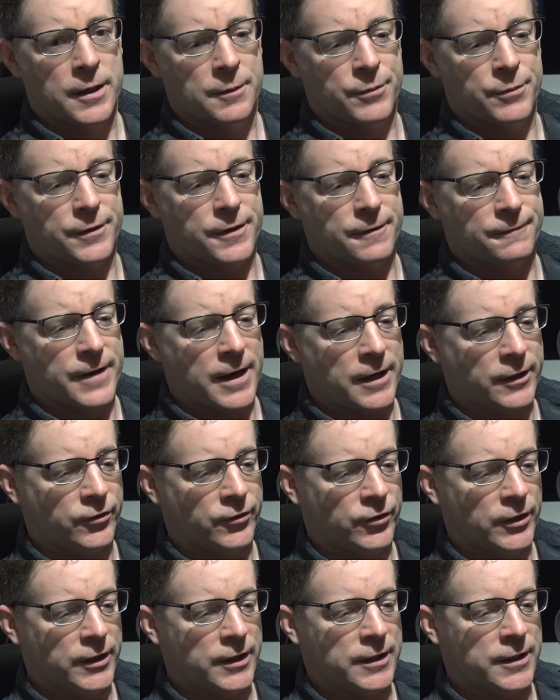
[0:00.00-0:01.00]
but they've
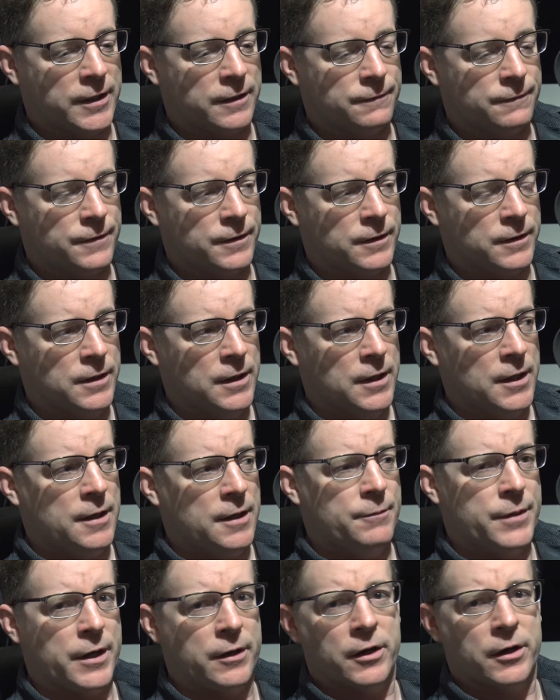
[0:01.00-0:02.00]
actually given
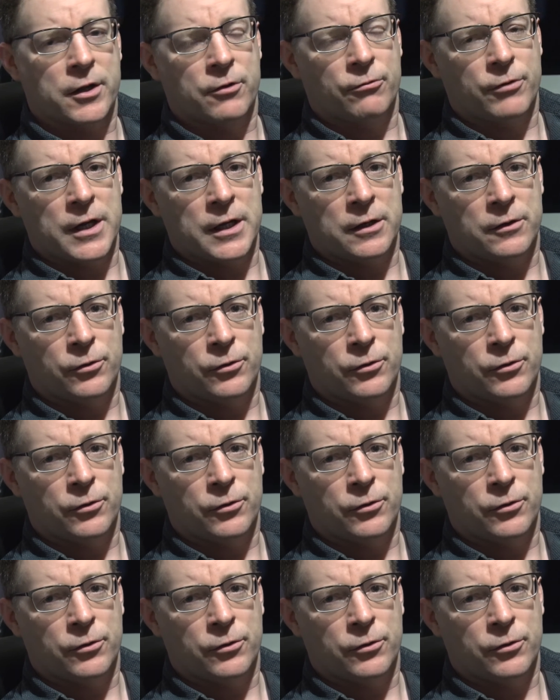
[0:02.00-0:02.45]
Barry Green,